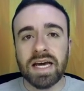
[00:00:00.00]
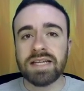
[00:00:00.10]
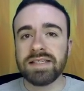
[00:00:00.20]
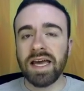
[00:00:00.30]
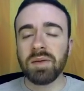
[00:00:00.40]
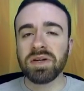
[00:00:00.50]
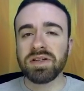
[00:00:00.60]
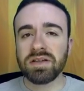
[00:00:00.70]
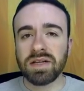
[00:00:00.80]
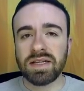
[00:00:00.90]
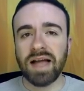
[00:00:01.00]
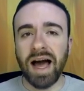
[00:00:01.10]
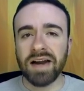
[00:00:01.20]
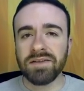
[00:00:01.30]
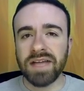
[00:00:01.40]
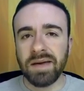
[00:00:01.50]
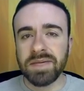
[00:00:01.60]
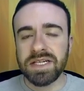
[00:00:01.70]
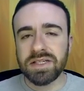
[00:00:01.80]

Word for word: He's able to deal a lot of damage.